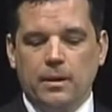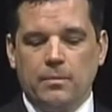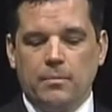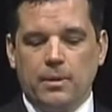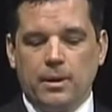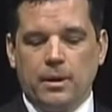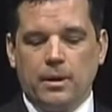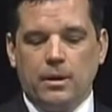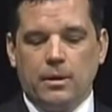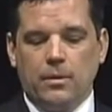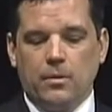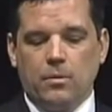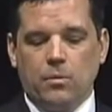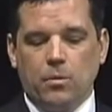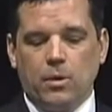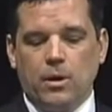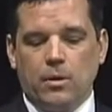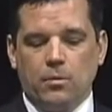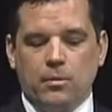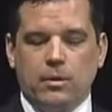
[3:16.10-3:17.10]
But
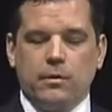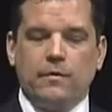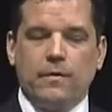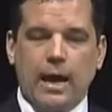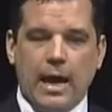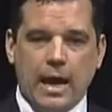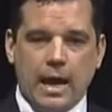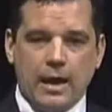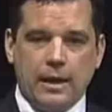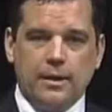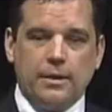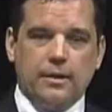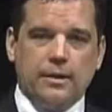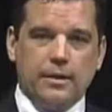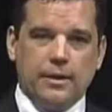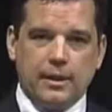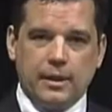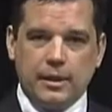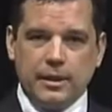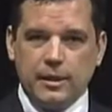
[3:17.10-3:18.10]
what we've had
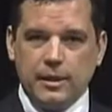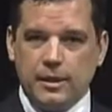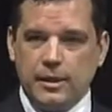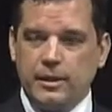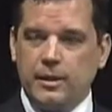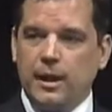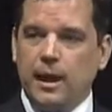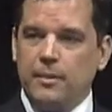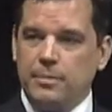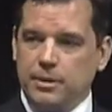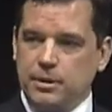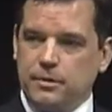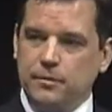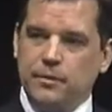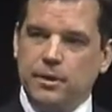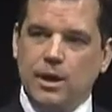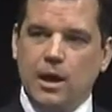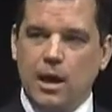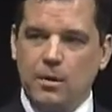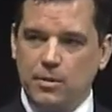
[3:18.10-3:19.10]
since the adoption of
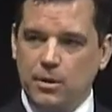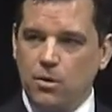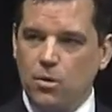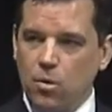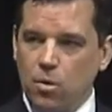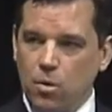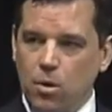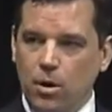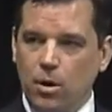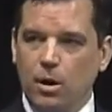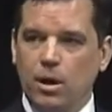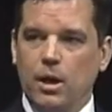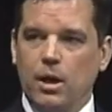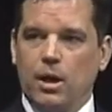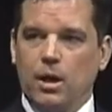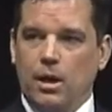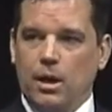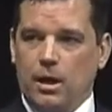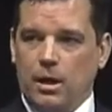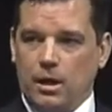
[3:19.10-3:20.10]
the Common Core
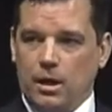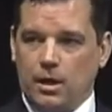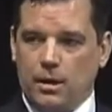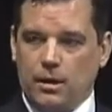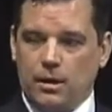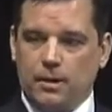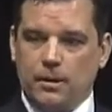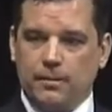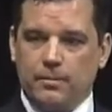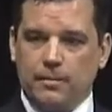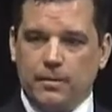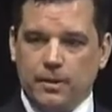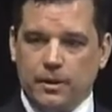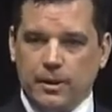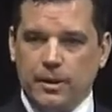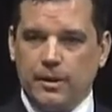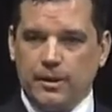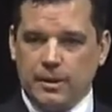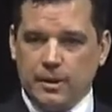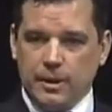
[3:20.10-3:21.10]
are
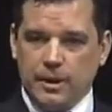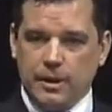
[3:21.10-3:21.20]
these